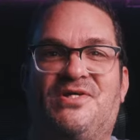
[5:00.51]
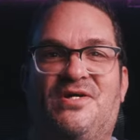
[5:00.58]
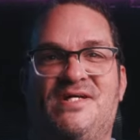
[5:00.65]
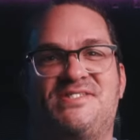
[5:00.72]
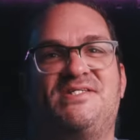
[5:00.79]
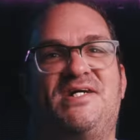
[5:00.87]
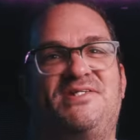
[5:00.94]
With all
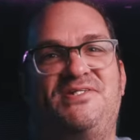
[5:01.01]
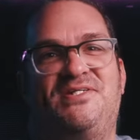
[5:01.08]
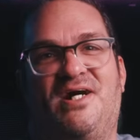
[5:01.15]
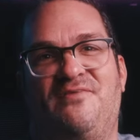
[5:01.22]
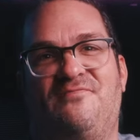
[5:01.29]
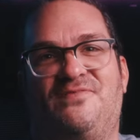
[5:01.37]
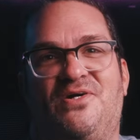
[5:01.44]
that said and
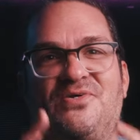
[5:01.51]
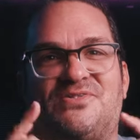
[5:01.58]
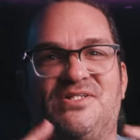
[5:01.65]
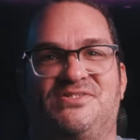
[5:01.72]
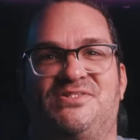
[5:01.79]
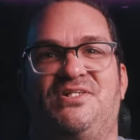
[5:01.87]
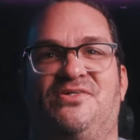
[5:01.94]
done,
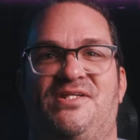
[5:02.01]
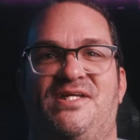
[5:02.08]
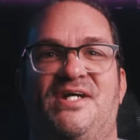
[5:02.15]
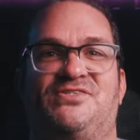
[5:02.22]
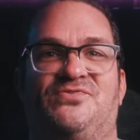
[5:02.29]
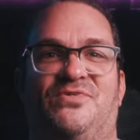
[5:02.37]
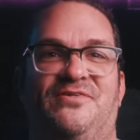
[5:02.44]
folks, I'll see you on the
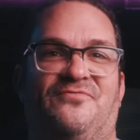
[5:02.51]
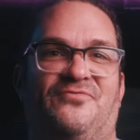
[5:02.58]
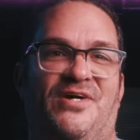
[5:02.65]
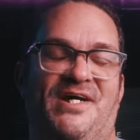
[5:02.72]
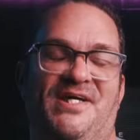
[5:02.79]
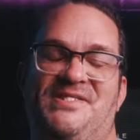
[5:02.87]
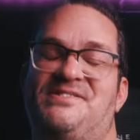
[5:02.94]
next one,
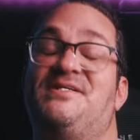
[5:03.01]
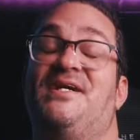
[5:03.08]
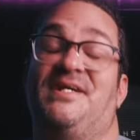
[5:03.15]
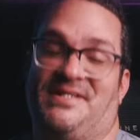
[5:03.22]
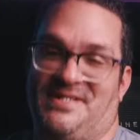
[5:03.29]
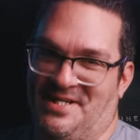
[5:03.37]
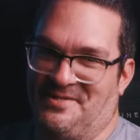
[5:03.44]
friends.
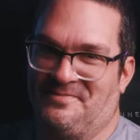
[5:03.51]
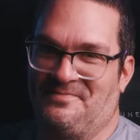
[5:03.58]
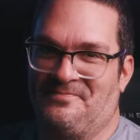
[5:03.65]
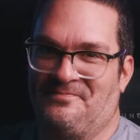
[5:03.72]
Take care.